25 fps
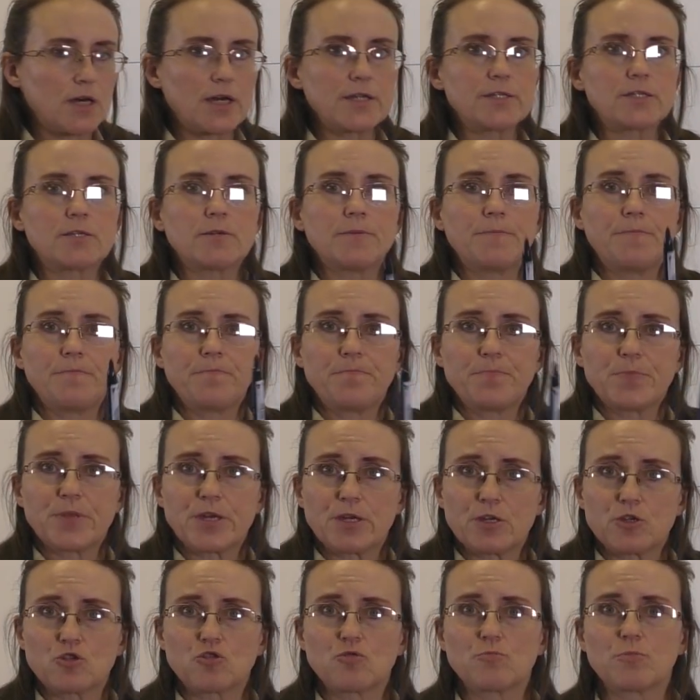large
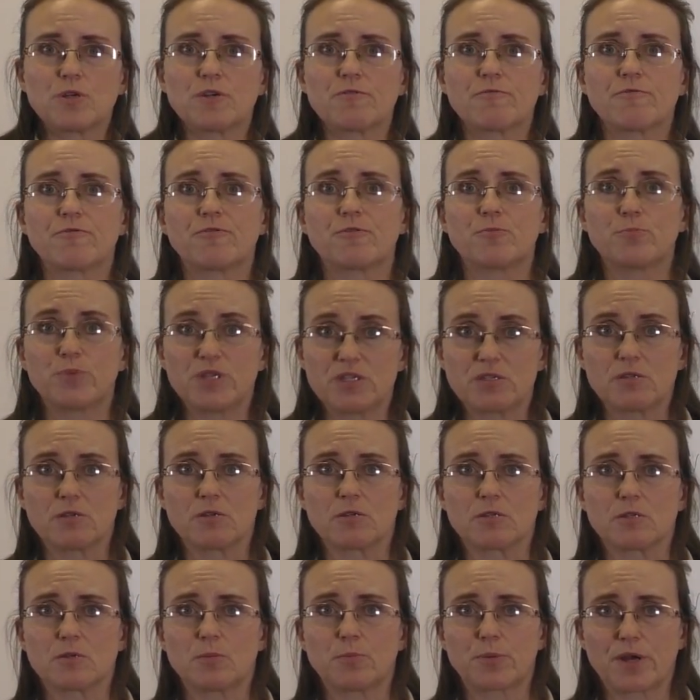number of
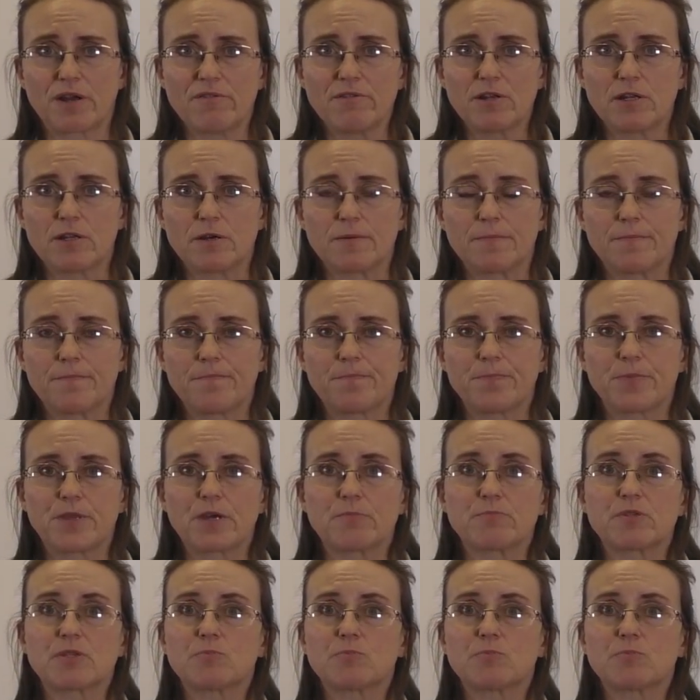telephone interviews?